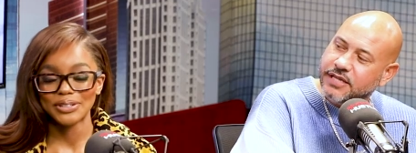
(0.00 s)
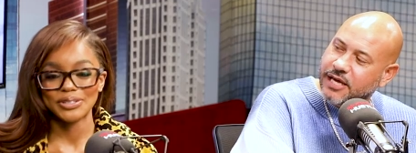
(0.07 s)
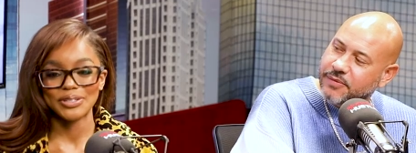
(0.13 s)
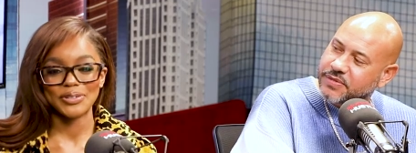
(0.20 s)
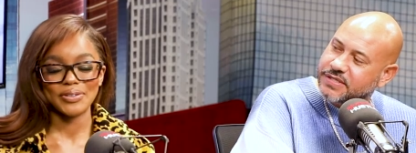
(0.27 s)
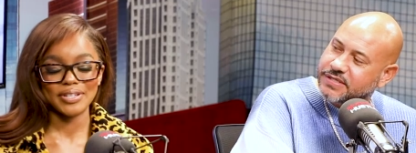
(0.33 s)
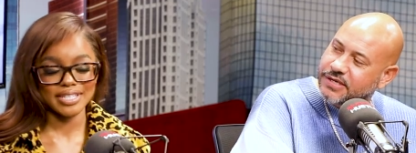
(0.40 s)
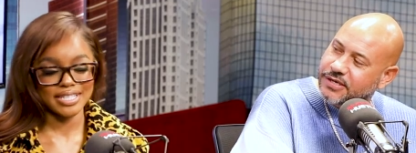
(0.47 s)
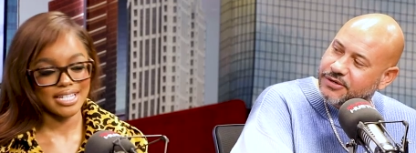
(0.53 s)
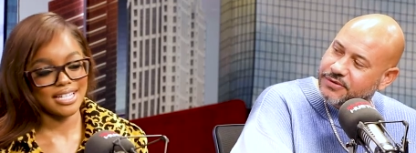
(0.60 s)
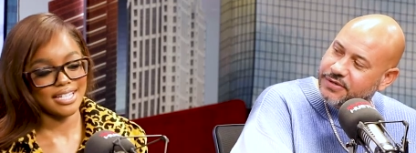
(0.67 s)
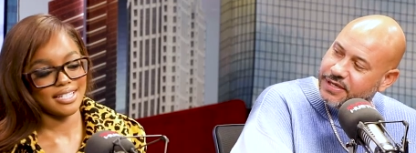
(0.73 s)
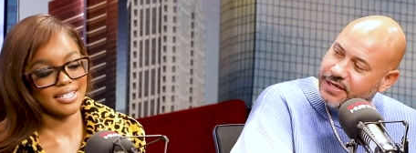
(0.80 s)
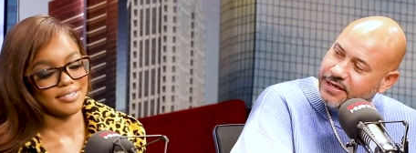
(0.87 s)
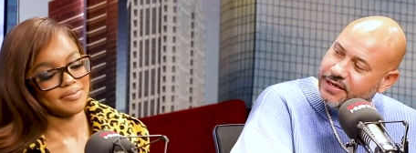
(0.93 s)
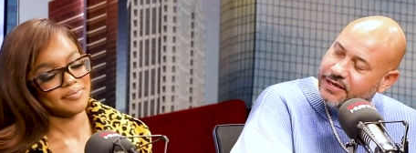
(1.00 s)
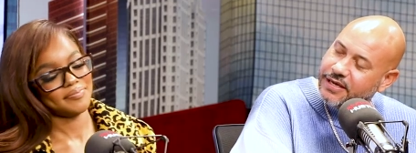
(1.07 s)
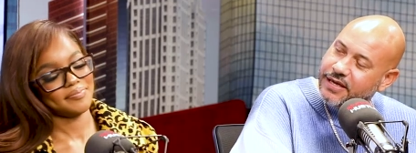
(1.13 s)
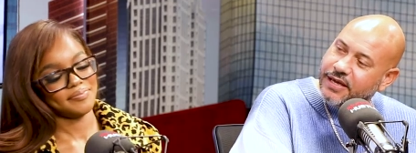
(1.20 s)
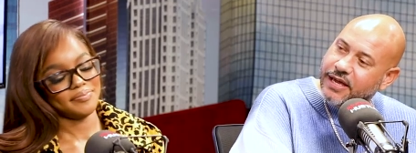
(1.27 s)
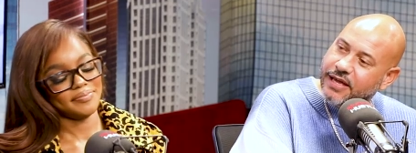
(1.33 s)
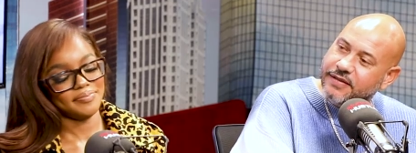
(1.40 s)
Speaker 1: the episode, so yeah.
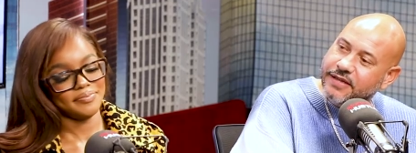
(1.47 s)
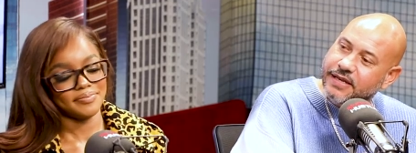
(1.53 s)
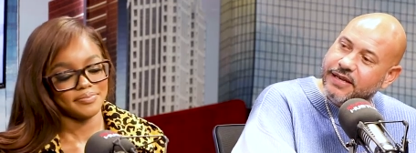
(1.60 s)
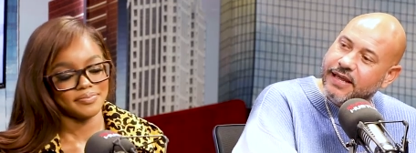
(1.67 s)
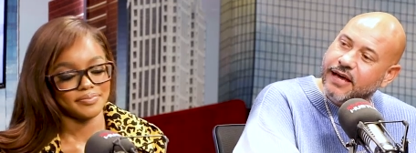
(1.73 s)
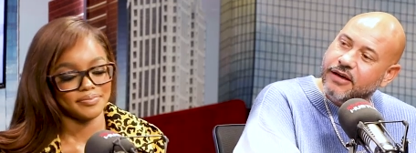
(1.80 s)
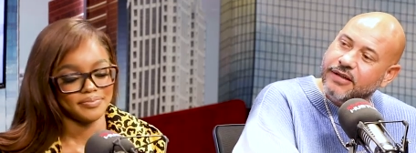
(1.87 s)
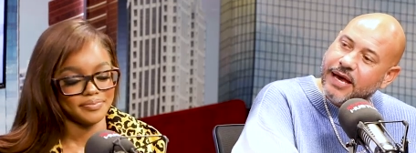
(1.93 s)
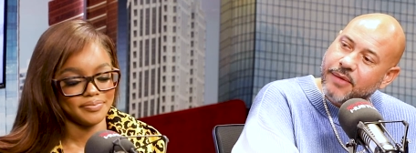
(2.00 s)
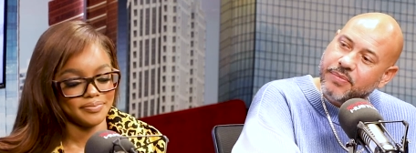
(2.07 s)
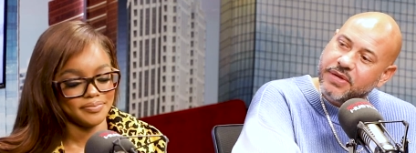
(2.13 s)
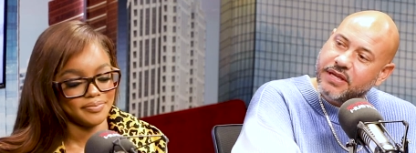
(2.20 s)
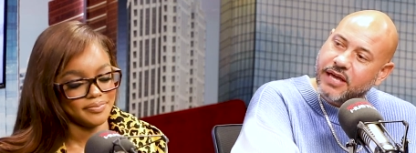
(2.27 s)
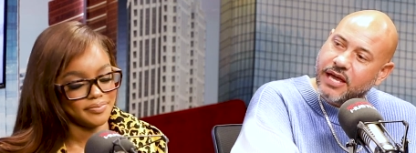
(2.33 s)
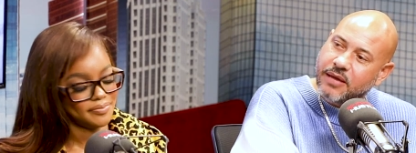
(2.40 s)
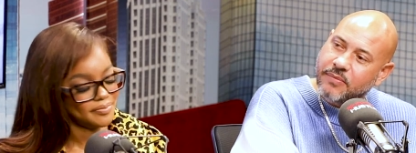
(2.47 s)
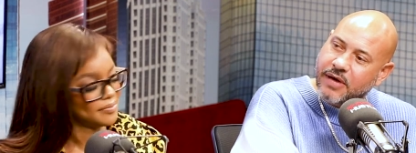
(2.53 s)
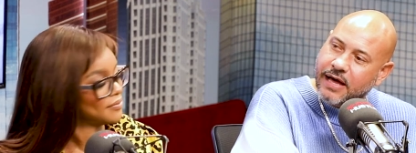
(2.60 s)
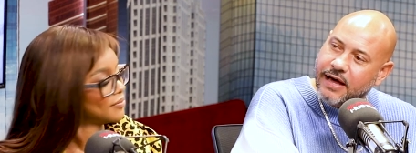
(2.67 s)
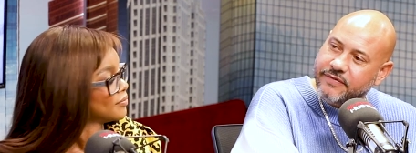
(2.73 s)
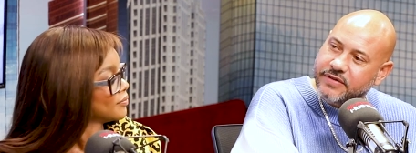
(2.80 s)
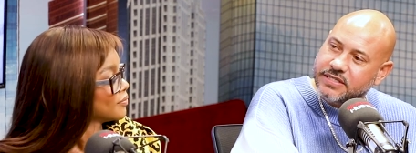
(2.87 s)
What? And then now that became
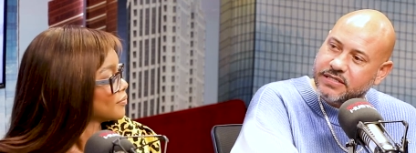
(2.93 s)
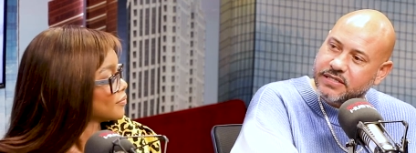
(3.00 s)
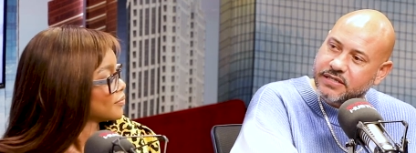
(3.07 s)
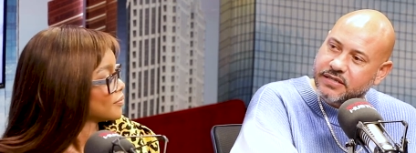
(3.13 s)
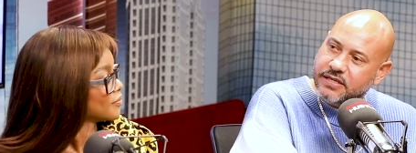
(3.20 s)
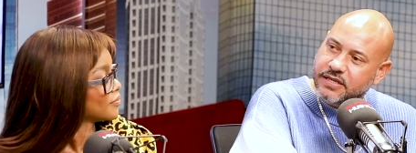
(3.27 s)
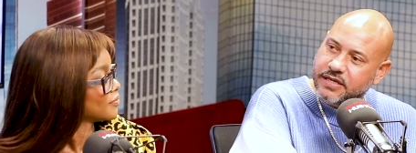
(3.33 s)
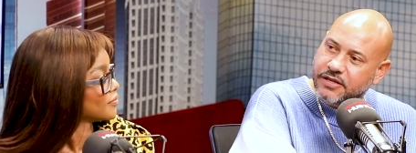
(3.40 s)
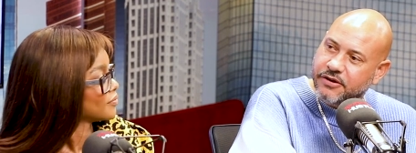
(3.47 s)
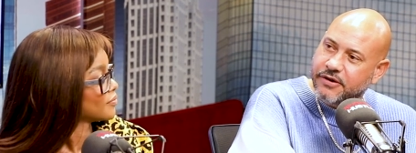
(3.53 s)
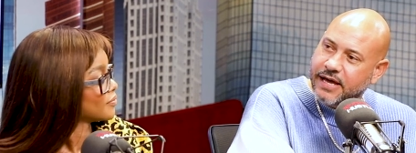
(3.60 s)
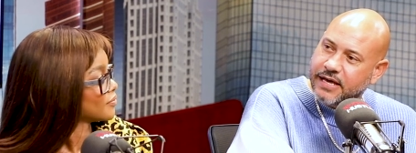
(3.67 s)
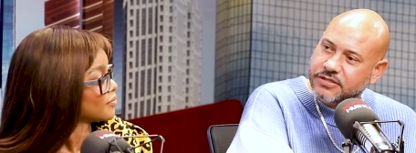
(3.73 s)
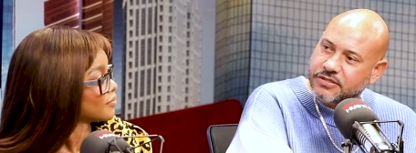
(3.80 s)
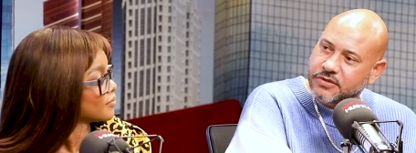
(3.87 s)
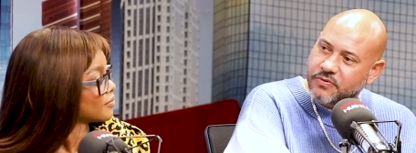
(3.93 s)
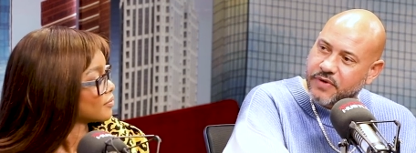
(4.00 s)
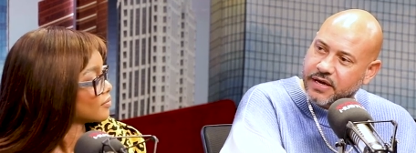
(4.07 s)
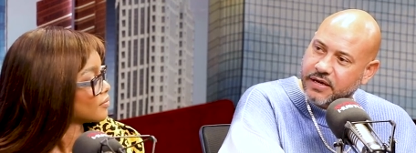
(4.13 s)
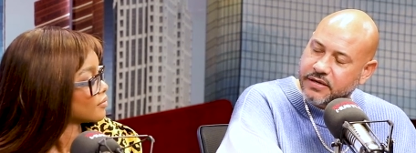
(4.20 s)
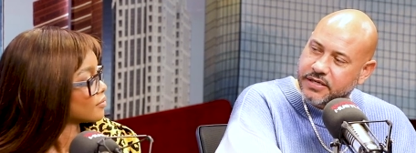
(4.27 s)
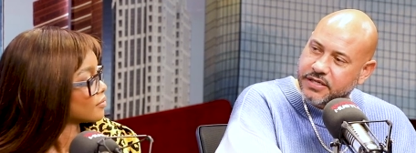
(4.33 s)
obviously then international
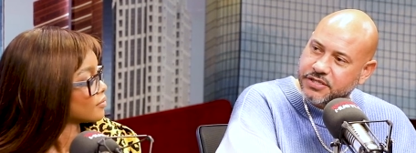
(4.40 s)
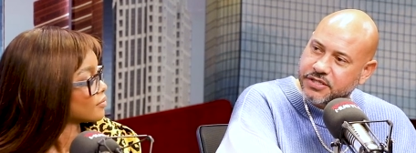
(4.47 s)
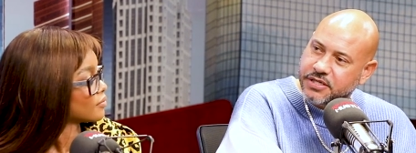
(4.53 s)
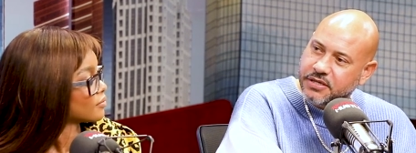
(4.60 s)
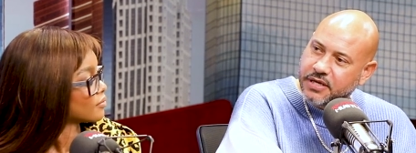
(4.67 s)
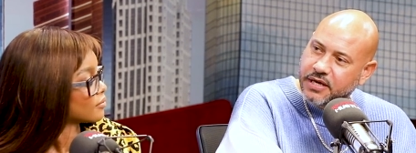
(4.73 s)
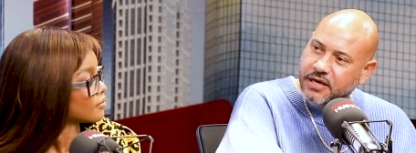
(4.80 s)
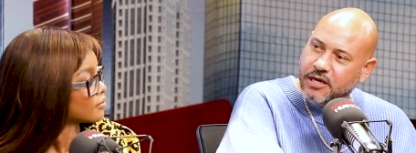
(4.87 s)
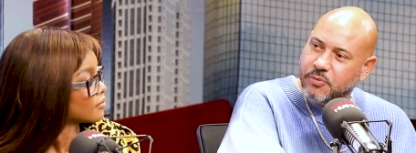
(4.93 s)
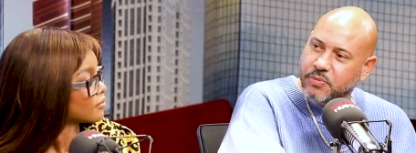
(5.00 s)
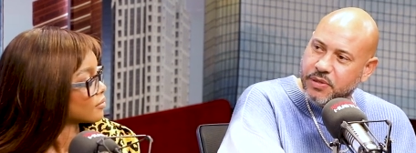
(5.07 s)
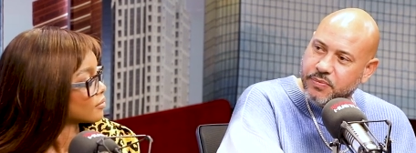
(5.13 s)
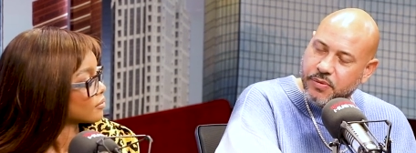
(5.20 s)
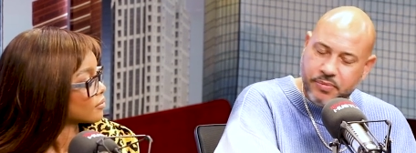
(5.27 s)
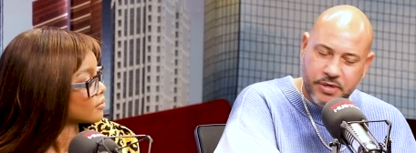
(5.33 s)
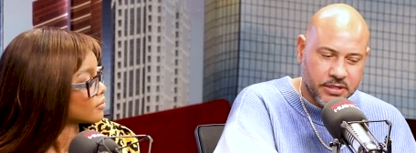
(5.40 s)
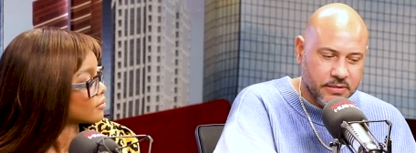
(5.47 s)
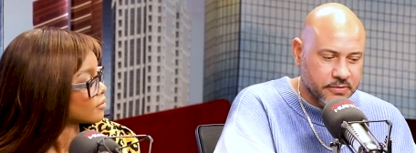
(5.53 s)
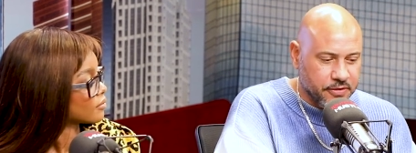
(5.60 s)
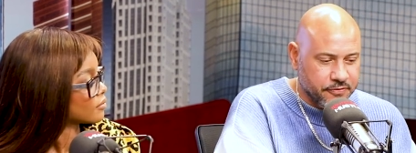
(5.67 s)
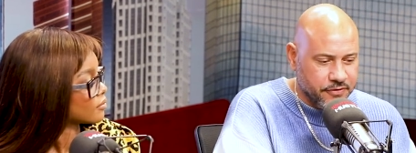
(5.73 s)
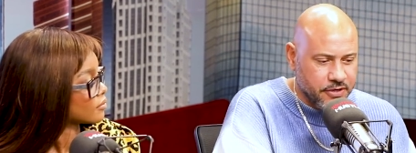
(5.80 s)
recognition and people picked
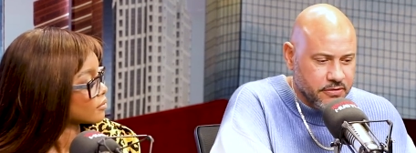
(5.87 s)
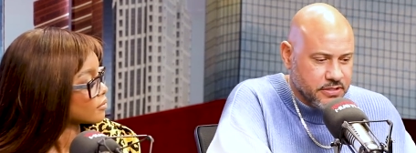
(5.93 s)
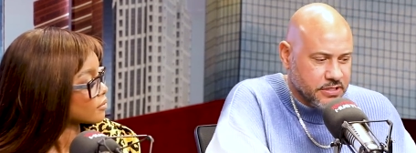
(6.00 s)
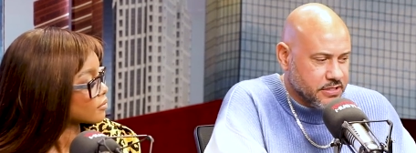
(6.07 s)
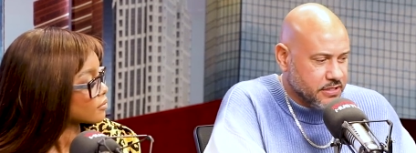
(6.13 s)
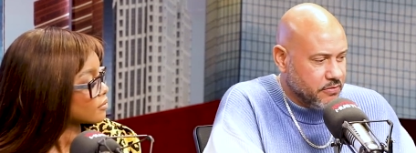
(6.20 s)
up their phones and